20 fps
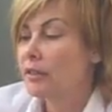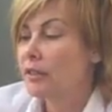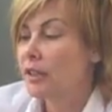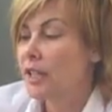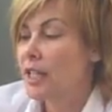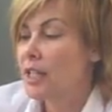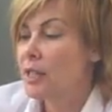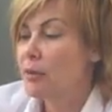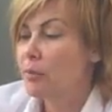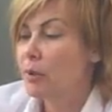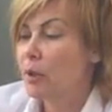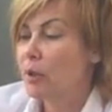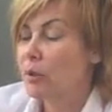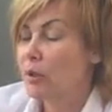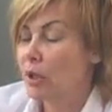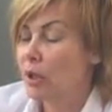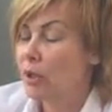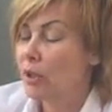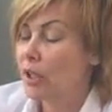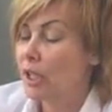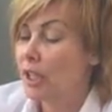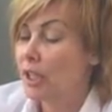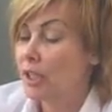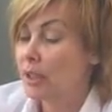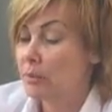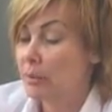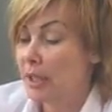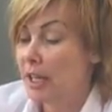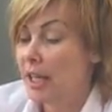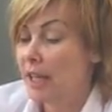they spoil the look a
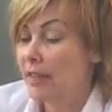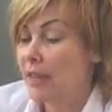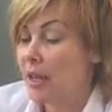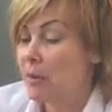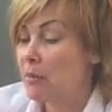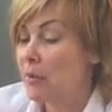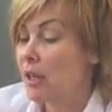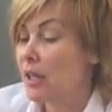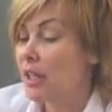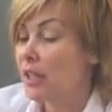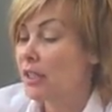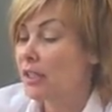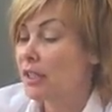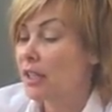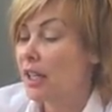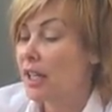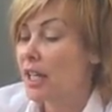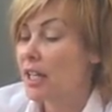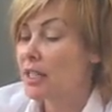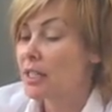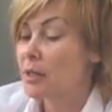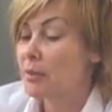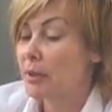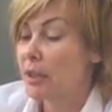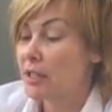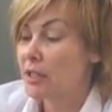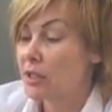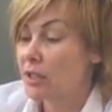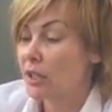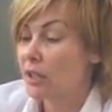little bit, and they might collect a
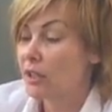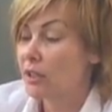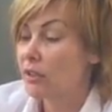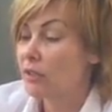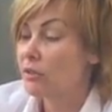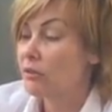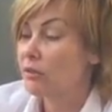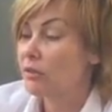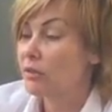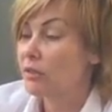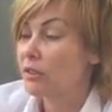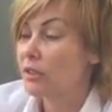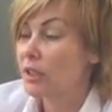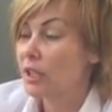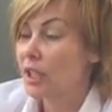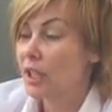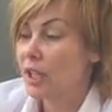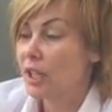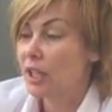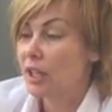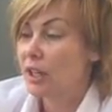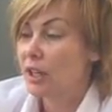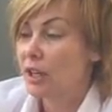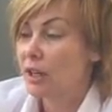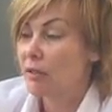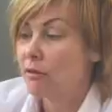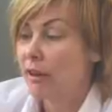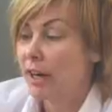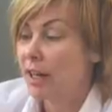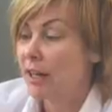bit of dirt
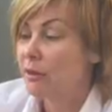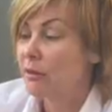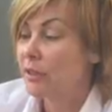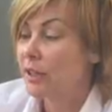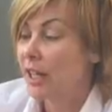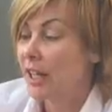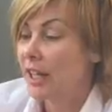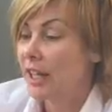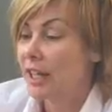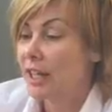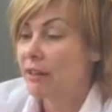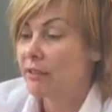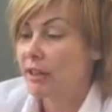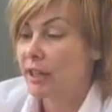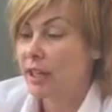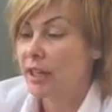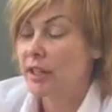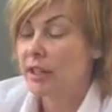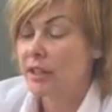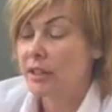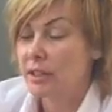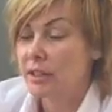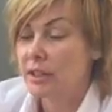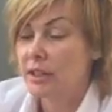around that area.